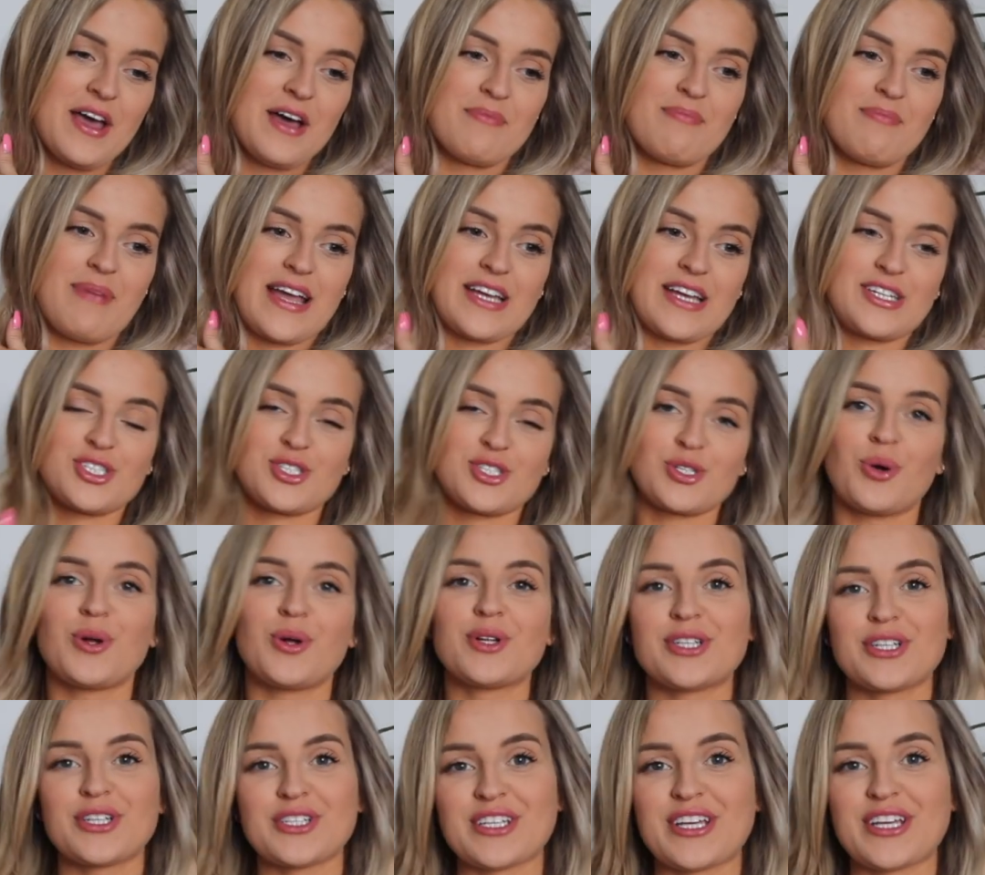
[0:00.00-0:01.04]
my
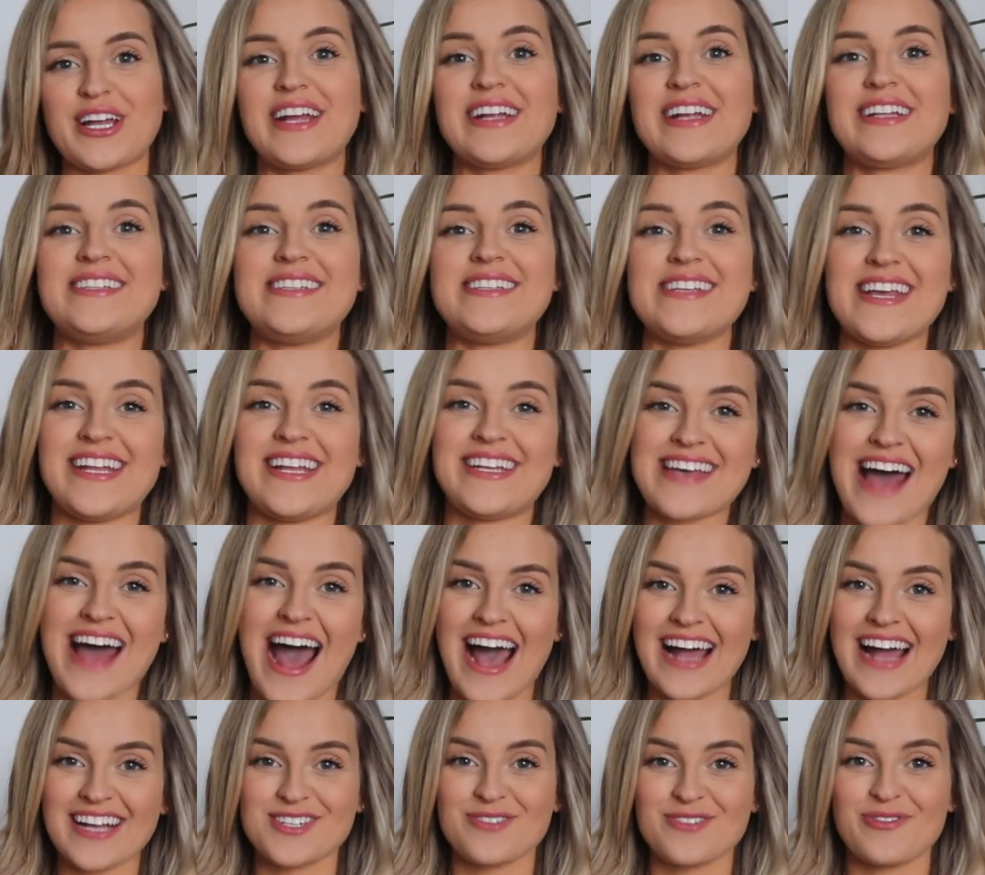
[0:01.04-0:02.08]
shoulder's gonna
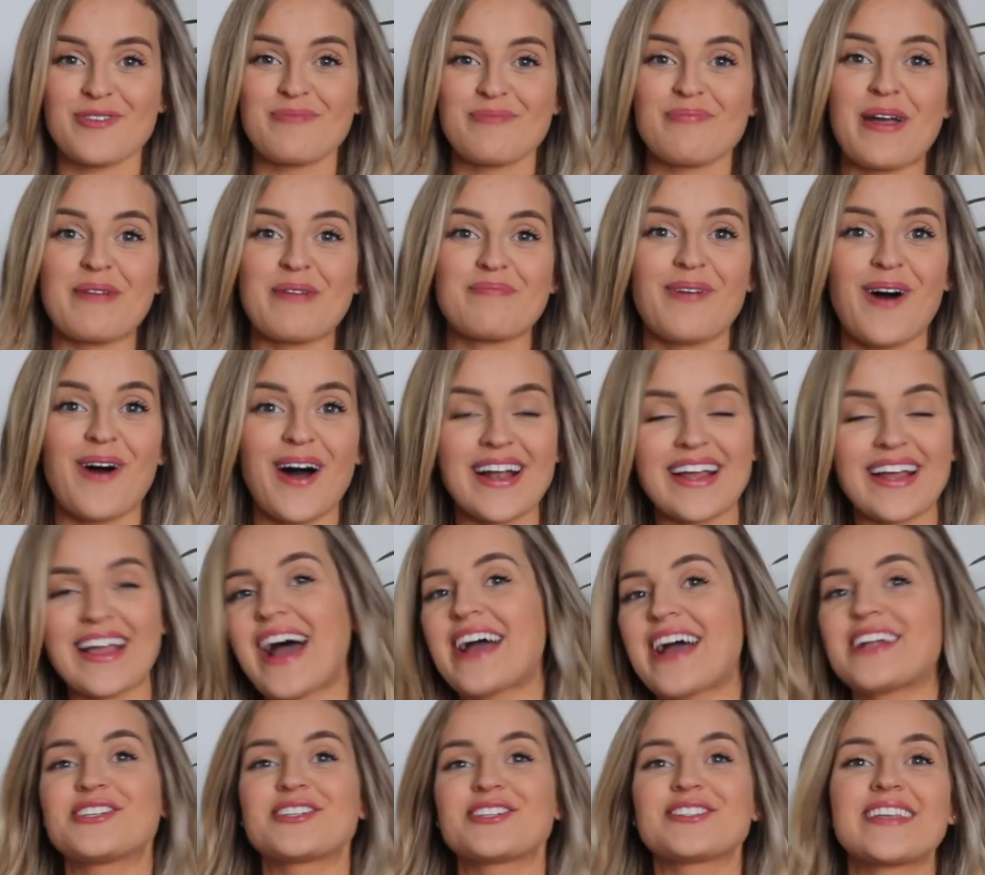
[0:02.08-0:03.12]
detach from my body.
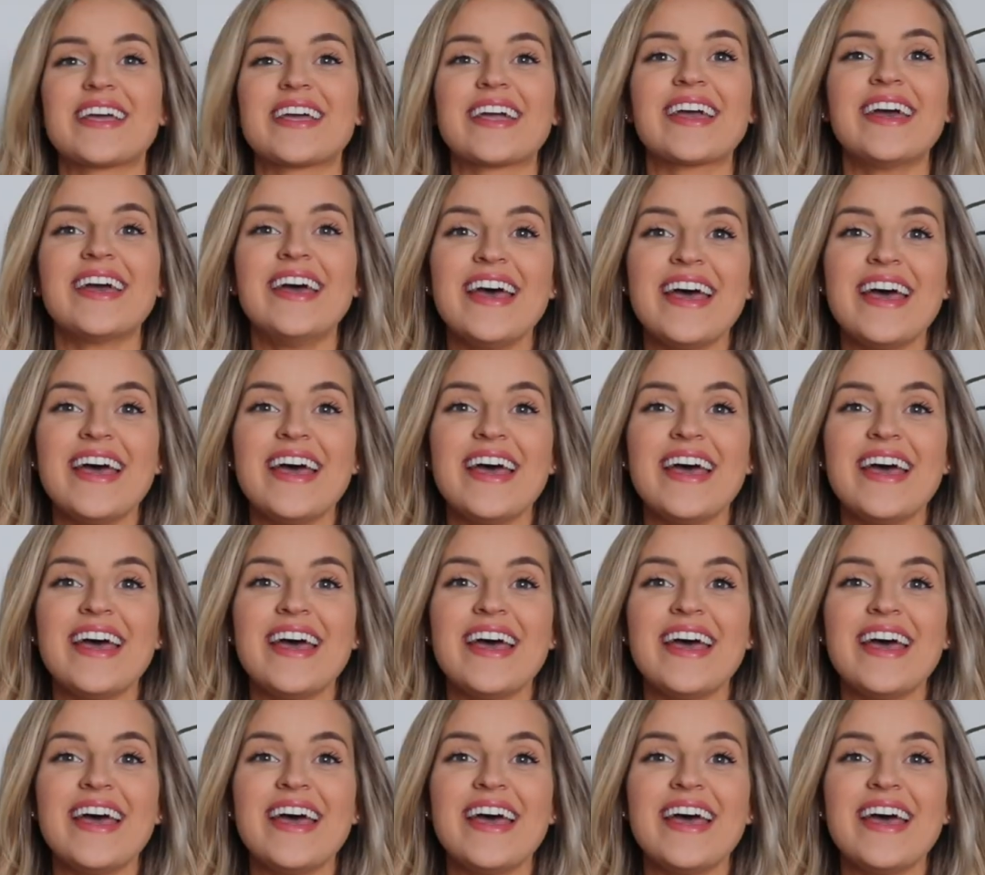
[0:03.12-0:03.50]
I just think